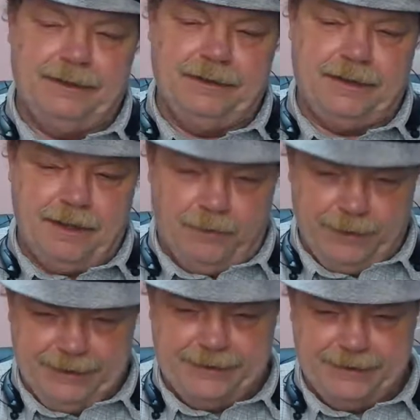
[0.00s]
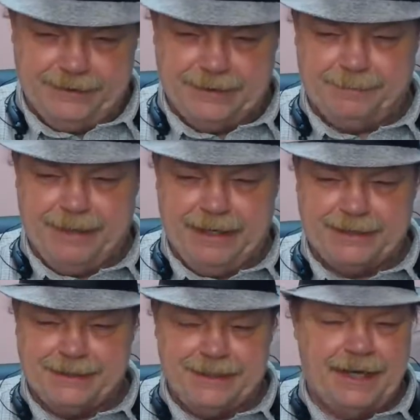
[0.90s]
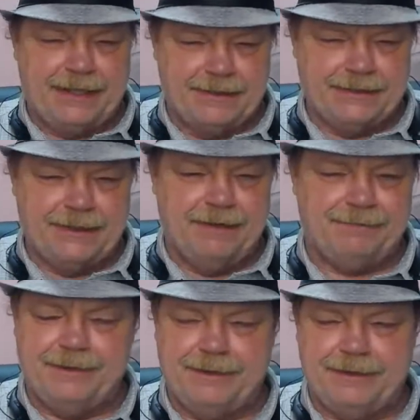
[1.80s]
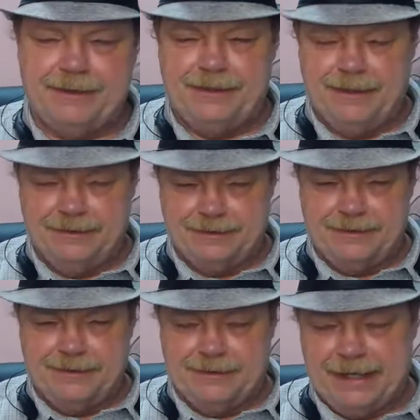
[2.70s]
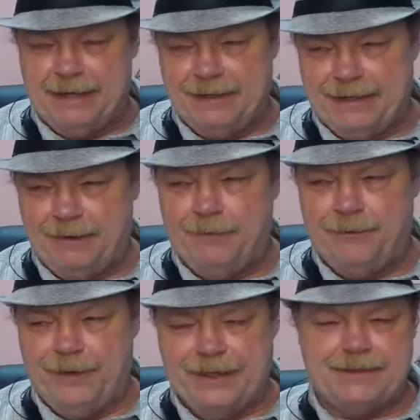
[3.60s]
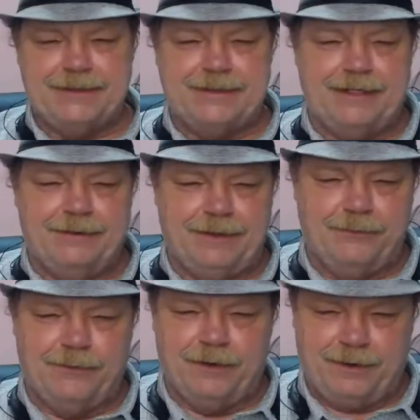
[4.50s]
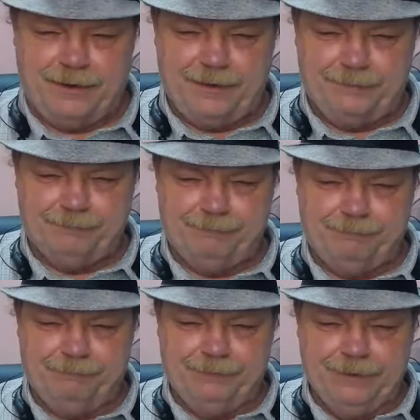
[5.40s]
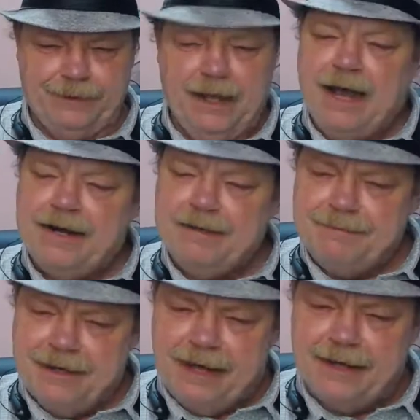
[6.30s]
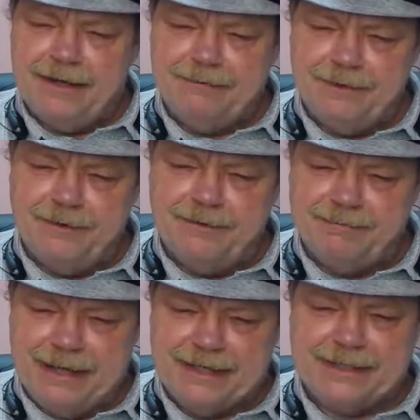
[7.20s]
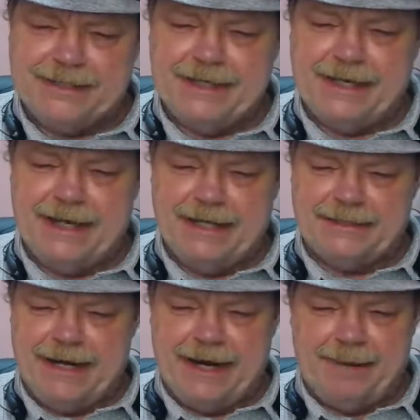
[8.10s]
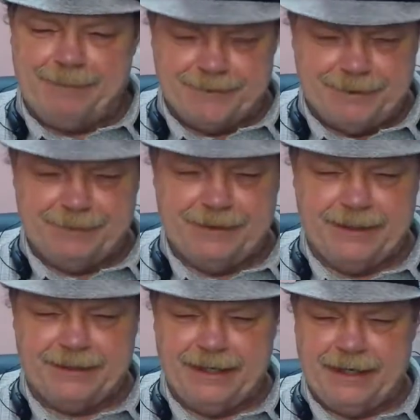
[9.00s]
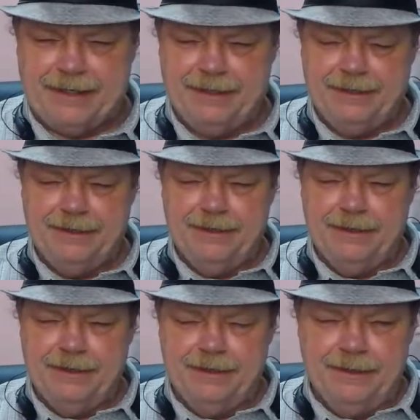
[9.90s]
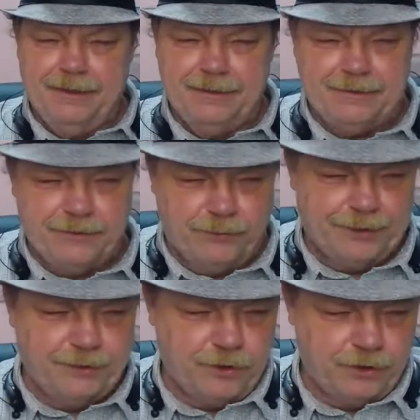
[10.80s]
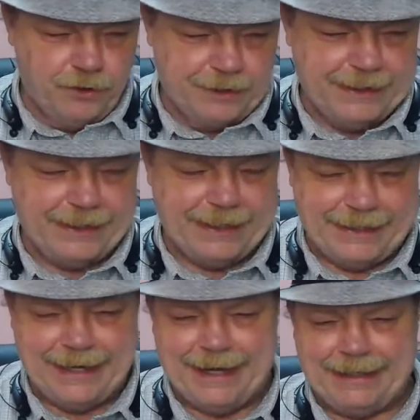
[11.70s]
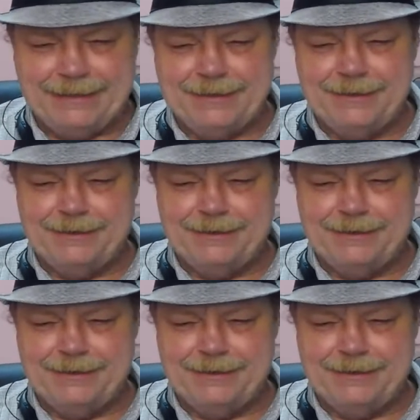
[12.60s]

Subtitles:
going to things like Magic Jack and stuff that won't necessarily work. I don't even know if Magic Jack has an app or something like that to where you could get a text.